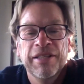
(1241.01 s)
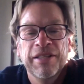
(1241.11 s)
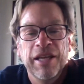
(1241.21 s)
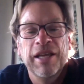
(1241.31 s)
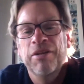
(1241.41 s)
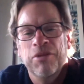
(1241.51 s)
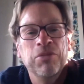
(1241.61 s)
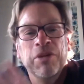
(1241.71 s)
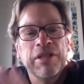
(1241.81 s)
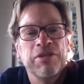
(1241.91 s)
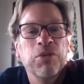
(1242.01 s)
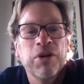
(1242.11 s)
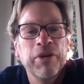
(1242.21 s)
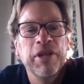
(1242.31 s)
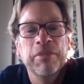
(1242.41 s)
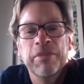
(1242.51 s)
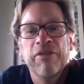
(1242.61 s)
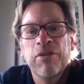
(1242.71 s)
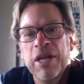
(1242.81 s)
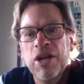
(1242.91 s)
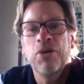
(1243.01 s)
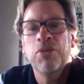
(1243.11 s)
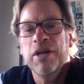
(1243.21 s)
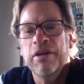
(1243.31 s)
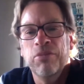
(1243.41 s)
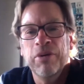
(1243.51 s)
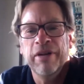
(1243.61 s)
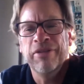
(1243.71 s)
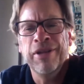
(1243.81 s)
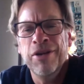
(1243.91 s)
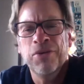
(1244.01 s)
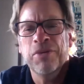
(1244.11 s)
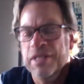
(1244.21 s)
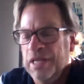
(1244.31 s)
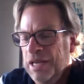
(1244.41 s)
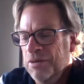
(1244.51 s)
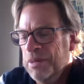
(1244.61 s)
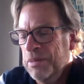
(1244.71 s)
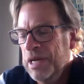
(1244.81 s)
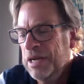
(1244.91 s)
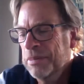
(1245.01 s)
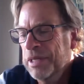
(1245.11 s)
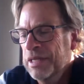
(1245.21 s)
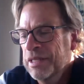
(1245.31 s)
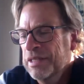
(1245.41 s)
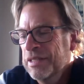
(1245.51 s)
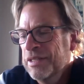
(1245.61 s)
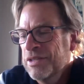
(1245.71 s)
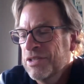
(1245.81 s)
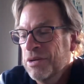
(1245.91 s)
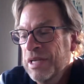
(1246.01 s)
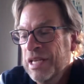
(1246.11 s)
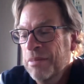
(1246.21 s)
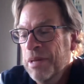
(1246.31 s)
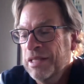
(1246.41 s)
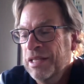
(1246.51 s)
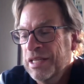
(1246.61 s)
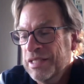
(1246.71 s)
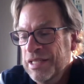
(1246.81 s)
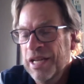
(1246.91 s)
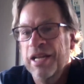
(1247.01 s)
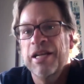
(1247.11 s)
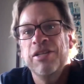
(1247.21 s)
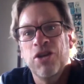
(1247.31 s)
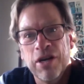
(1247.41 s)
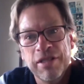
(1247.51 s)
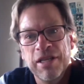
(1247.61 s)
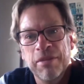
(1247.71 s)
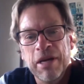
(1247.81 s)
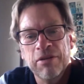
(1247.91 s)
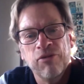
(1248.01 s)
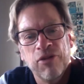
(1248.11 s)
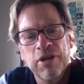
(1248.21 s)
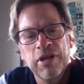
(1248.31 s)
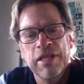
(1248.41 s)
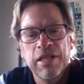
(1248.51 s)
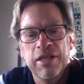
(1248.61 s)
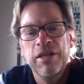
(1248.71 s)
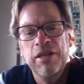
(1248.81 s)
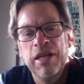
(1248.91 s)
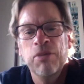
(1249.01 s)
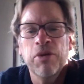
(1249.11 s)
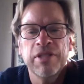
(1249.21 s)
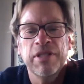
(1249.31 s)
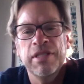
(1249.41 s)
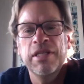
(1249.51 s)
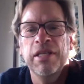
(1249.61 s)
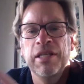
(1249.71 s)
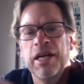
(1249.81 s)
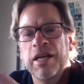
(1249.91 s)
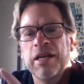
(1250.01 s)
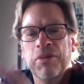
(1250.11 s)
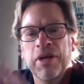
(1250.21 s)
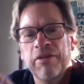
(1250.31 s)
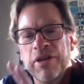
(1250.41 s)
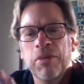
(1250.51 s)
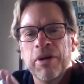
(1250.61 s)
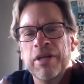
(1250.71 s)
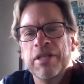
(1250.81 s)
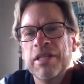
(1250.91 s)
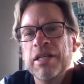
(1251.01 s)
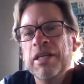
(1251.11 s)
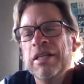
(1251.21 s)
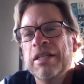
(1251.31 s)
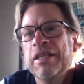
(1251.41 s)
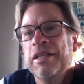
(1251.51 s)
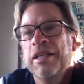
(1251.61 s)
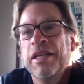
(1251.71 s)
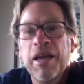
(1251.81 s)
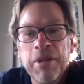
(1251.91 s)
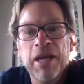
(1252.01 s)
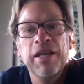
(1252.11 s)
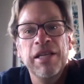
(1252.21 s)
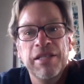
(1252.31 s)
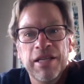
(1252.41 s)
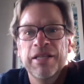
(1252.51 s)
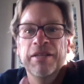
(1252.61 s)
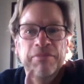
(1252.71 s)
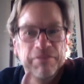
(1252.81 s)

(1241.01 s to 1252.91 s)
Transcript: And we'll, let's work with him. Give him a note of whatever the note was. I can't remember now." But so he came back the next day and I talked to him out in front. I said, "He wants to see that," or whatever he wanted to see. Came in, he did it.